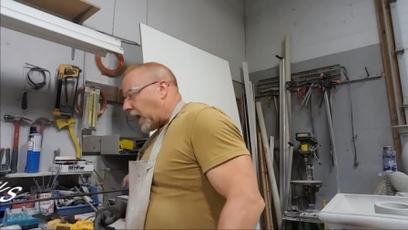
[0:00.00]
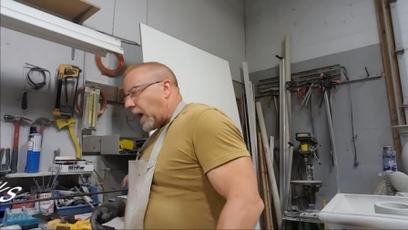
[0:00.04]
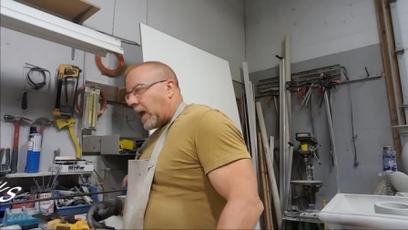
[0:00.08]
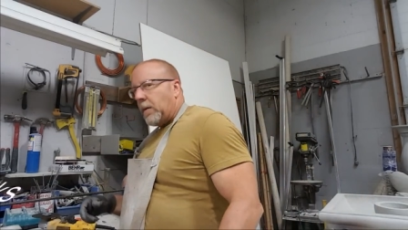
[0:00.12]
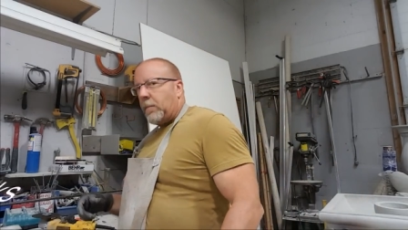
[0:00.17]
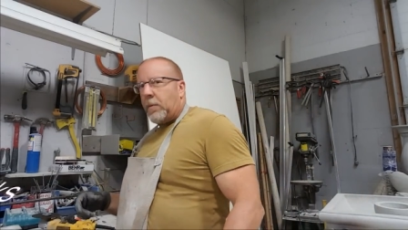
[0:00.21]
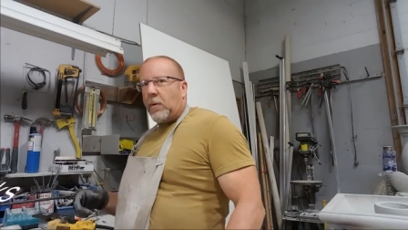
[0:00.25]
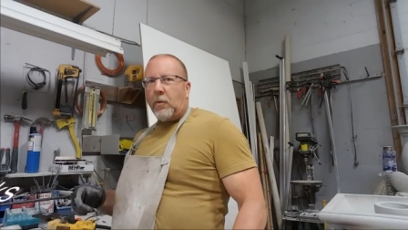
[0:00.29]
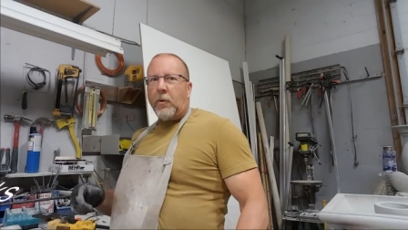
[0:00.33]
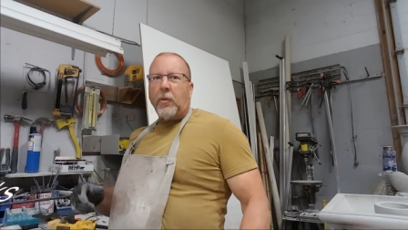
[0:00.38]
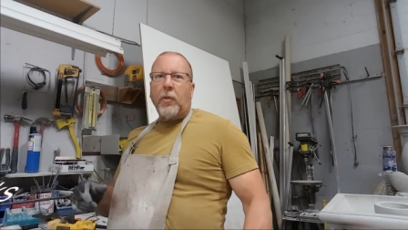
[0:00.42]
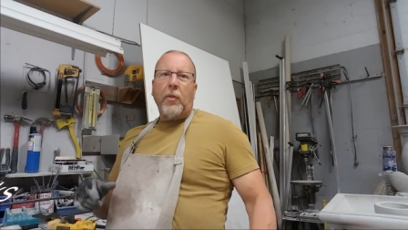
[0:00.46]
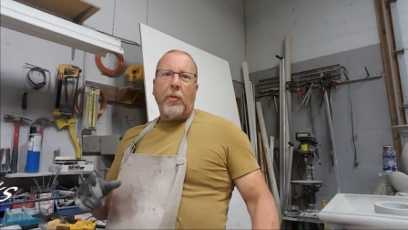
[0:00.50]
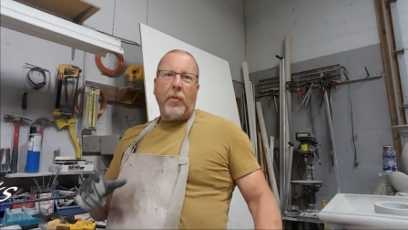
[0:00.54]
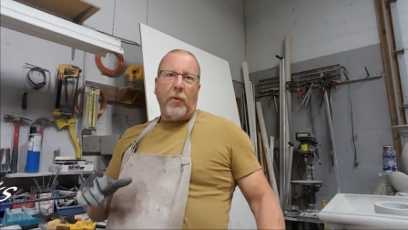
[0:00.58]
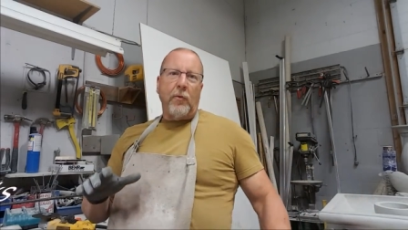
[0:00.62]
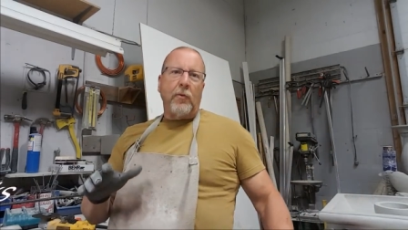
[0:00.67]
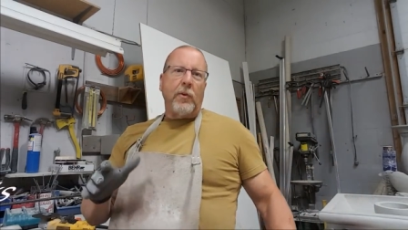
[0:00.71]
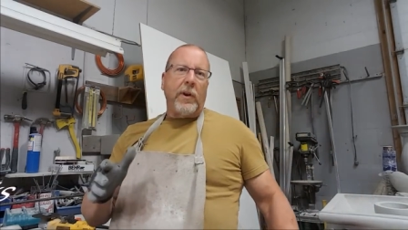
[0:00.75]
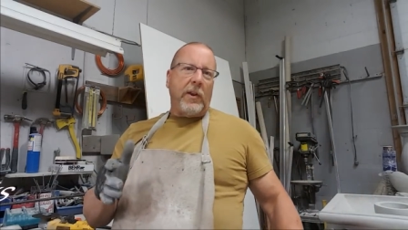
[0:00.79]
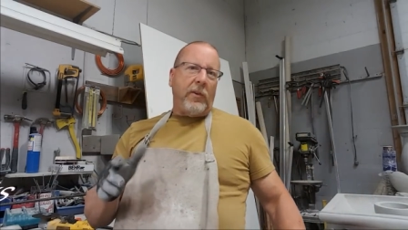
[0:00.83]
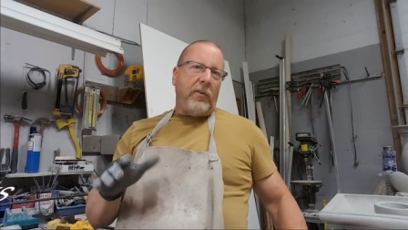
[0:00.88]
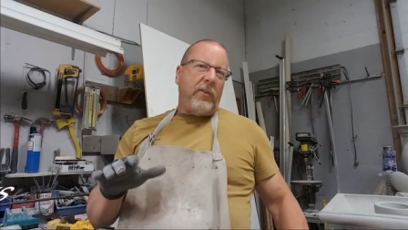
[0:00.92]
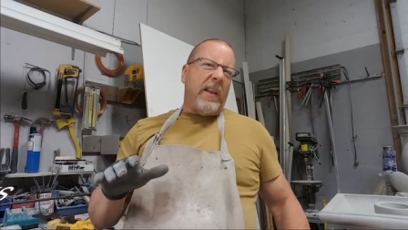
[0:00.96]
at about
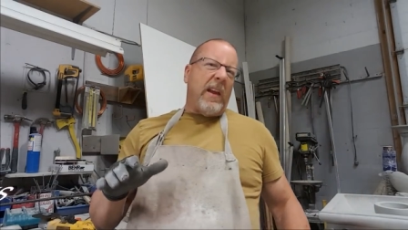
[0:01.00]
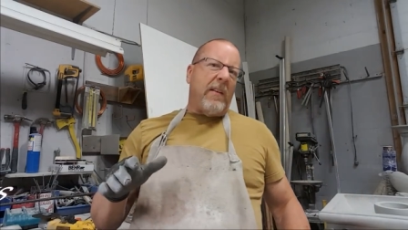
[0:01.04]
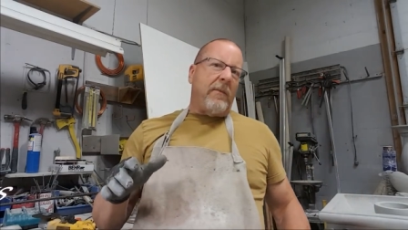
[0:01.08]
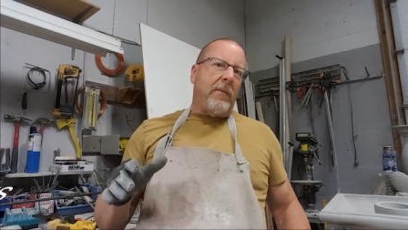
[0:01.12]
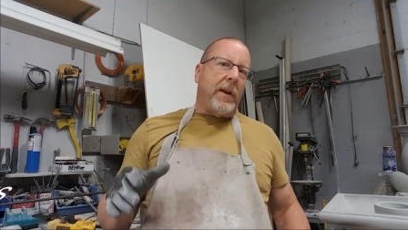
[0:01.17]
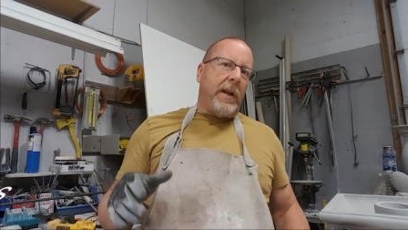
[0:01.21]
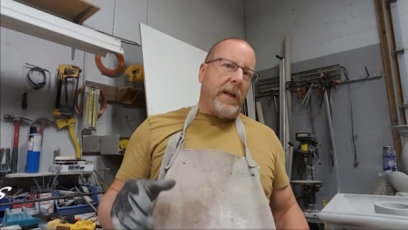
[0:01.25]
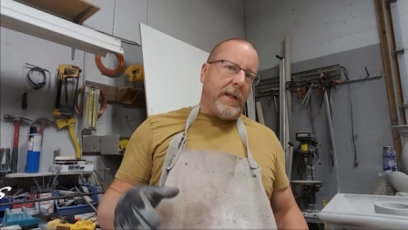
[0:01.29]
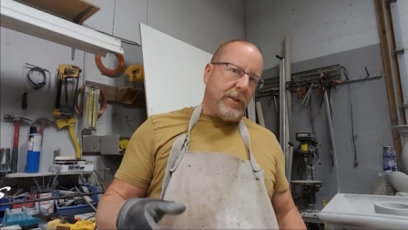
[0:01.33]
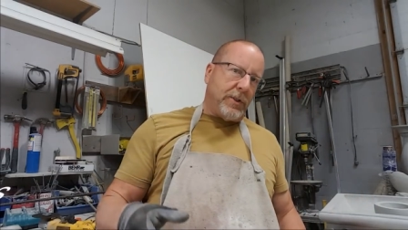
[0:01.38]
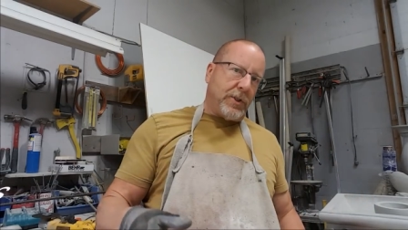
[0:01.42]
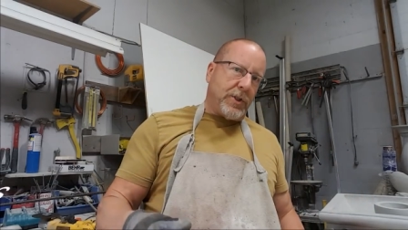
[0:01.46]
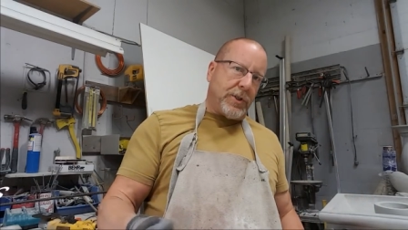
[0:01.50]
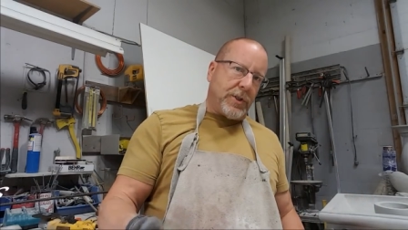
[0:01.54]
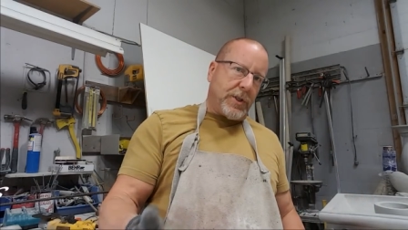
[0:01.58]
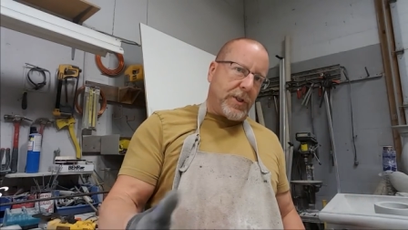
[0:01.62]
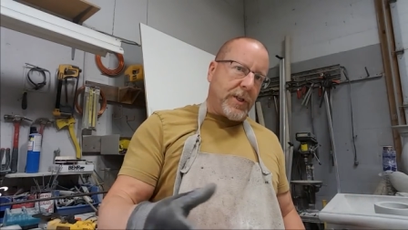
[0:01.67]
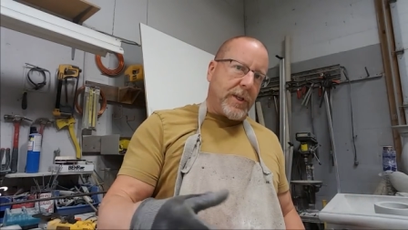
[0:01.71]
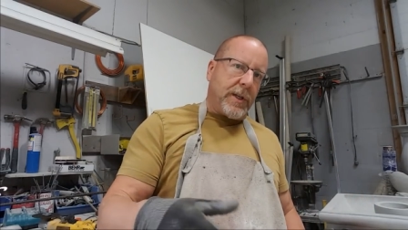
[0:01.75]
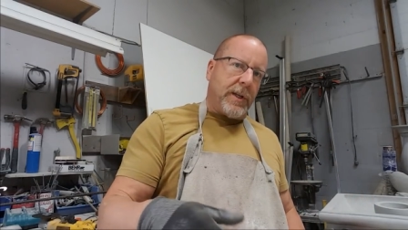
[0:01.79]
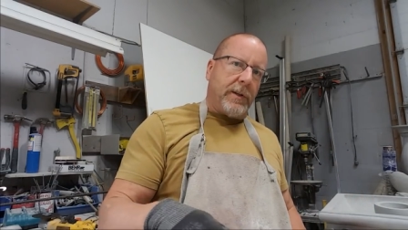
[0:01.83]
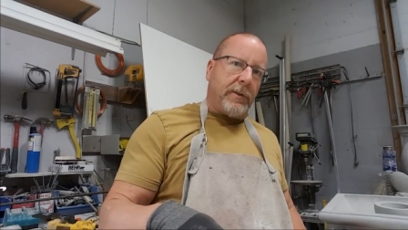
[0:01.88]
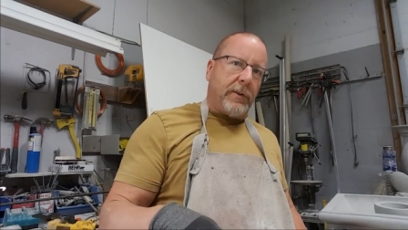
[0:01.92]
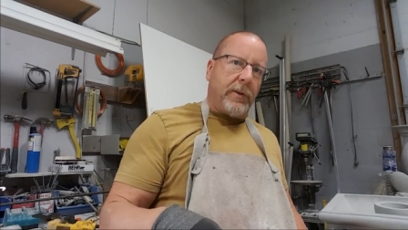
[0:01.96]
37
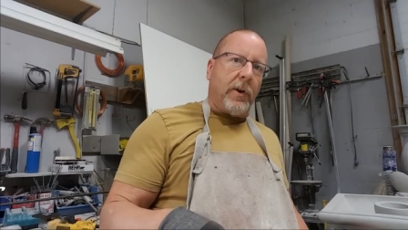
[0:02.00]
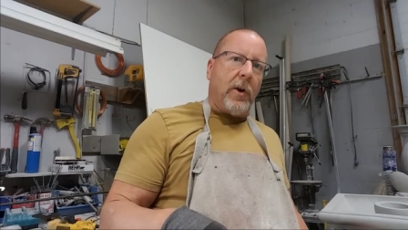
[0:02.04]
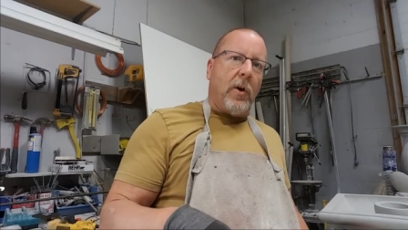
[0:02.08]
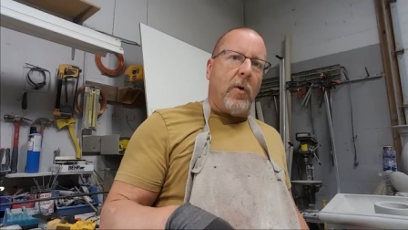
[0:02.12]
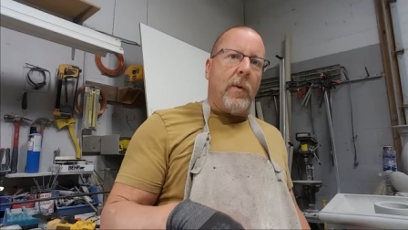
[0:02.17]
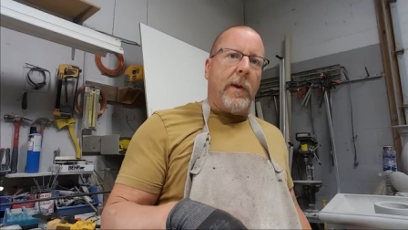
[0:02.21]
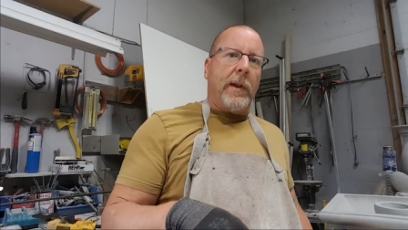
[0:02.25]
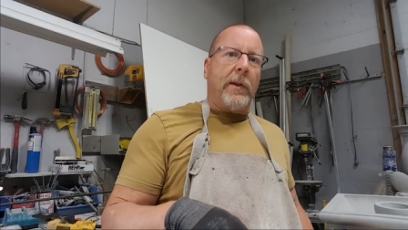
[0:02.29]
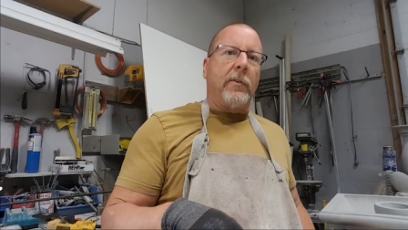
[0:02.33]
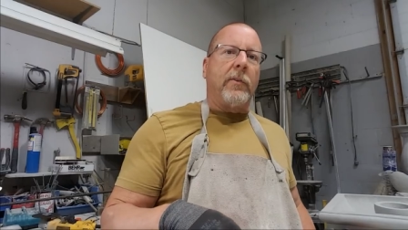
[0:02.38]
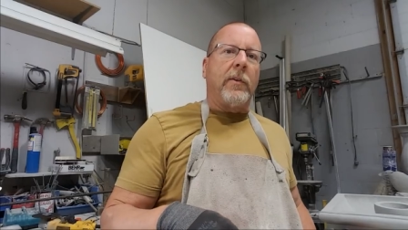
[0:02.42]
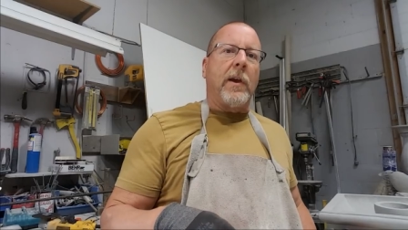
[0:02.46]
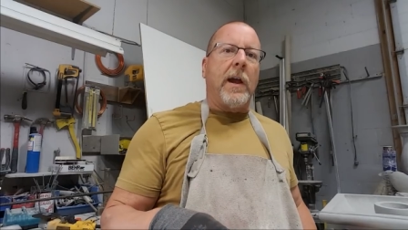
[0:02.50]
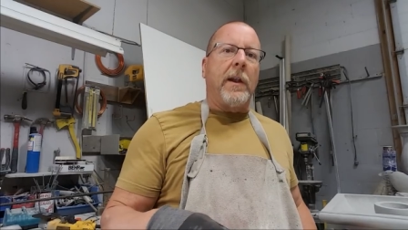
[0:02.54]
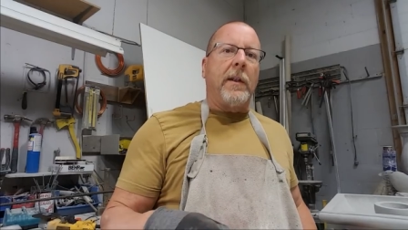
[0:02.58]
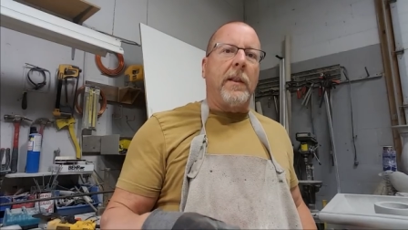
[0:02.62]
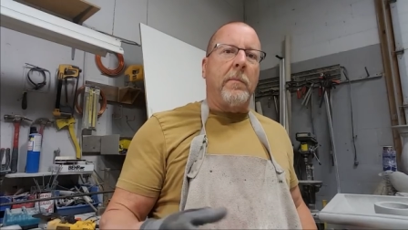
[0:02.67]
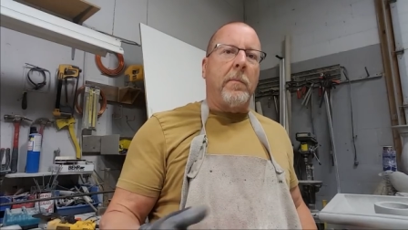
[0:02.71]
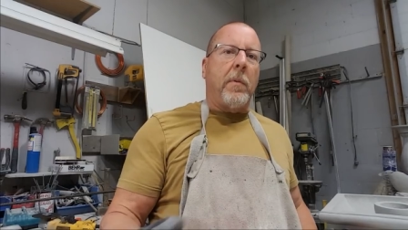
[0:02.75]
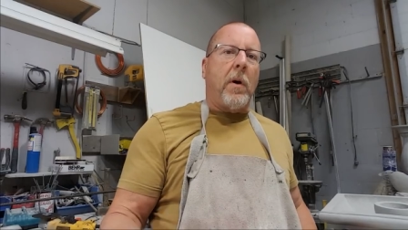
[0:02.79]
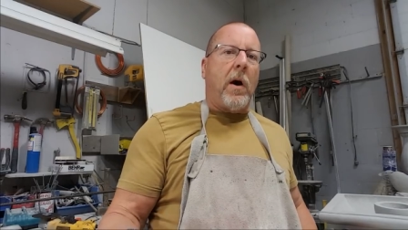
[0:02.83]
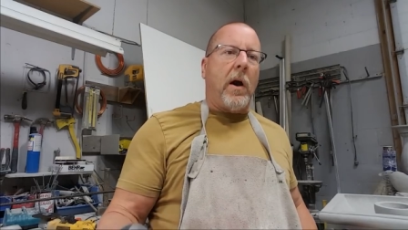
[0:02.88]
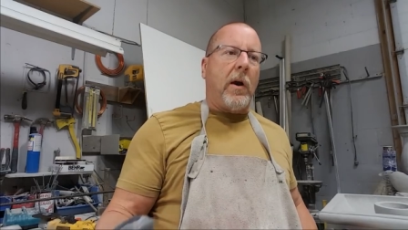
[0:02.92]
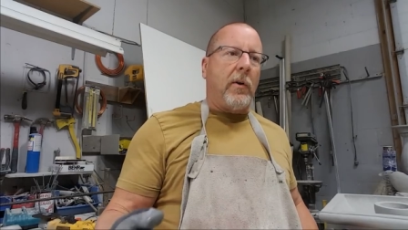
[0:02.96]
inches to go inside
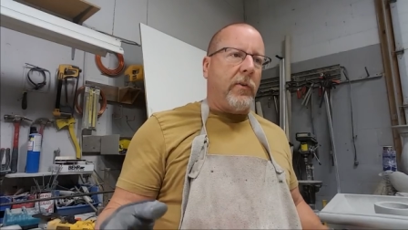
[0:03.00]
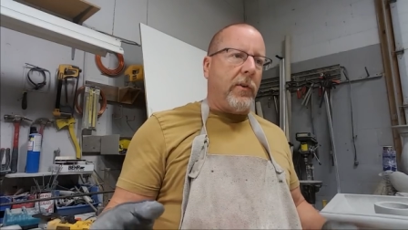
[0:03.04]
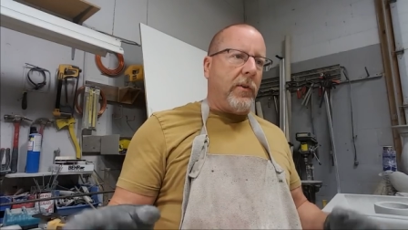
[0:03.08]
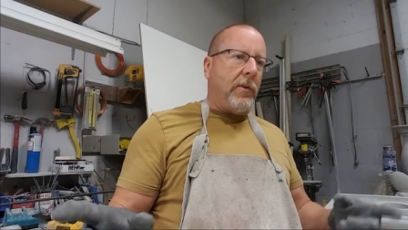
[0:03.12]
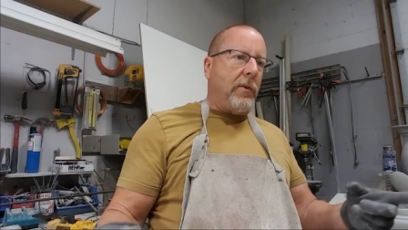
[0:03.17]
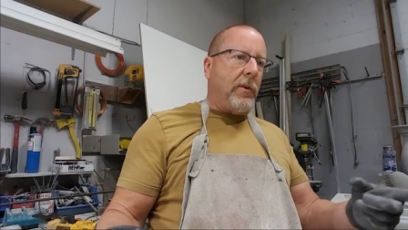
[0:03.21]
the box.